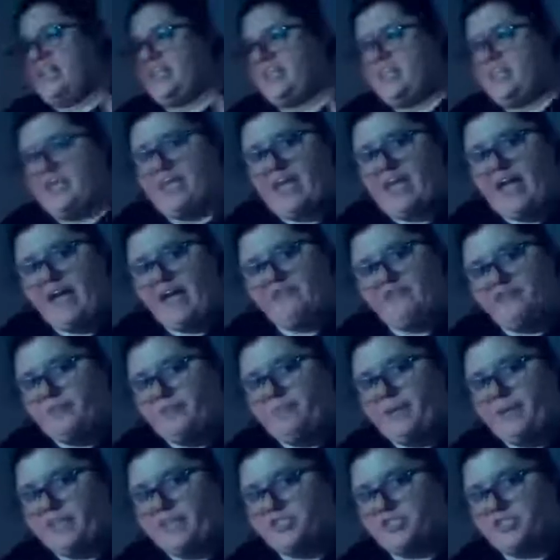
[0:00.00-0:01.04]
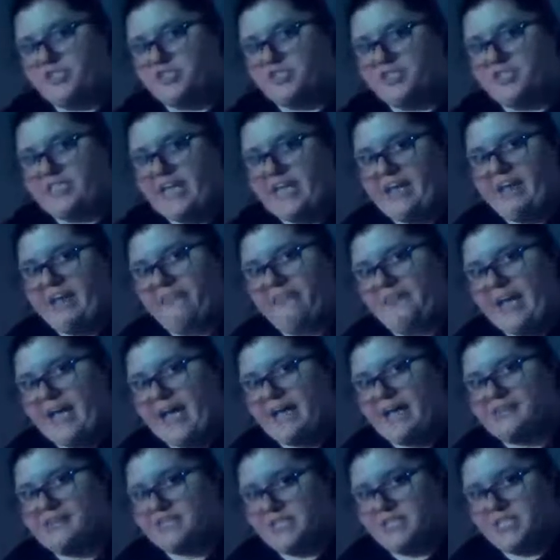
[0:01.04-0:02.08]
think I have the picture saved
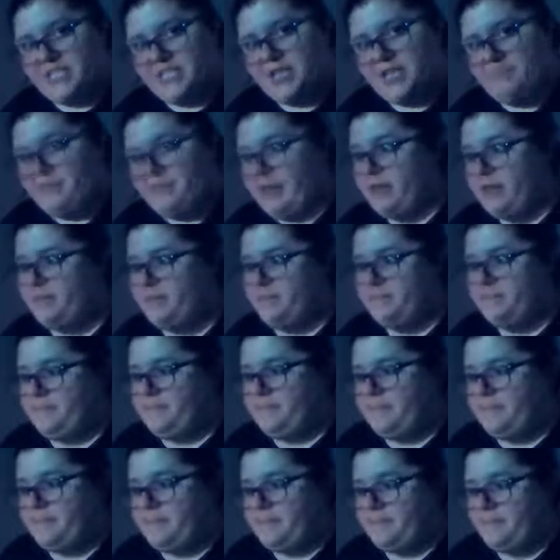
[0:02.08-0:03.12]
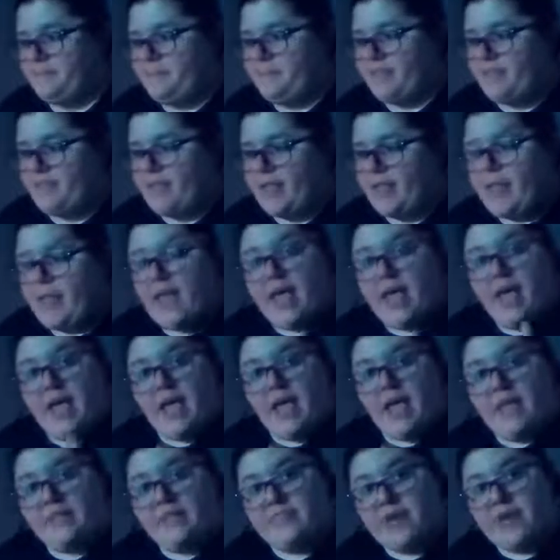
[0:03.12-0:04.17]
as thumbnail.
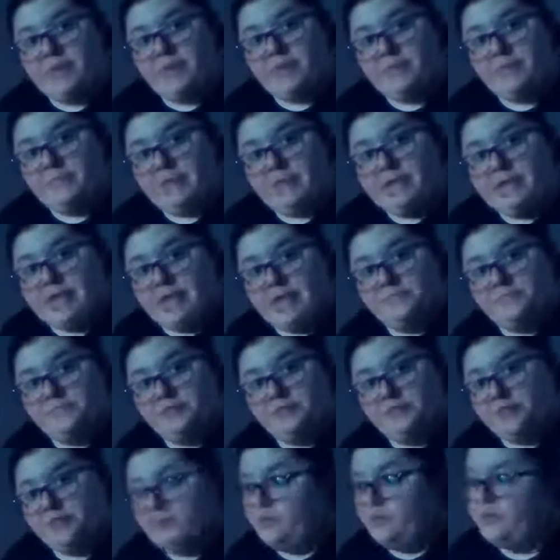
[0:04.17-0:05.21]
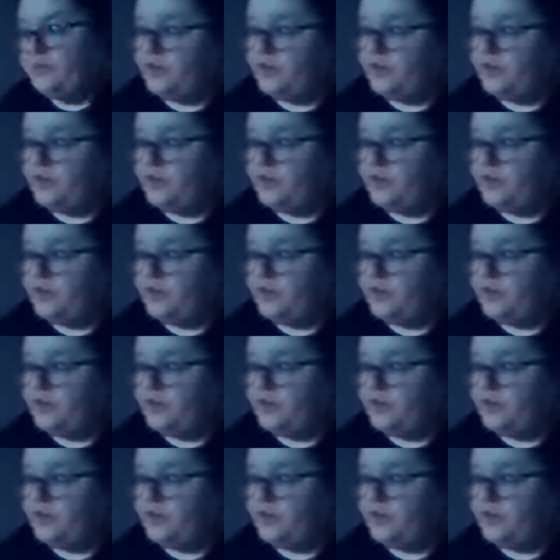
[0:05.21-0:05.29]
And that would be Neptune